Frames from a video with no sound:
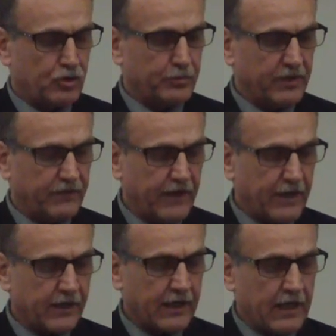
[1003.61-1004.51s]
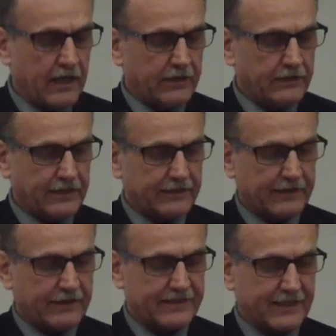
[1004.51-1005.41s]
To be fair, not
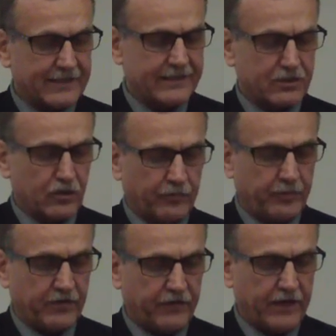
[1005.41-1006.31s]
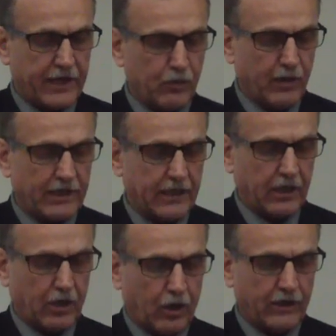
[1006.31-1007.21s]
in the sense of preferring one
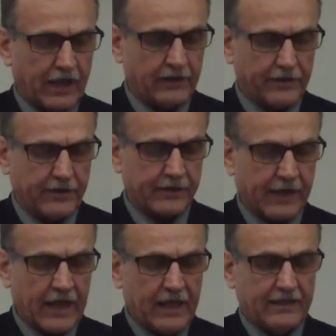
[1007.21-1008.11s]
on another,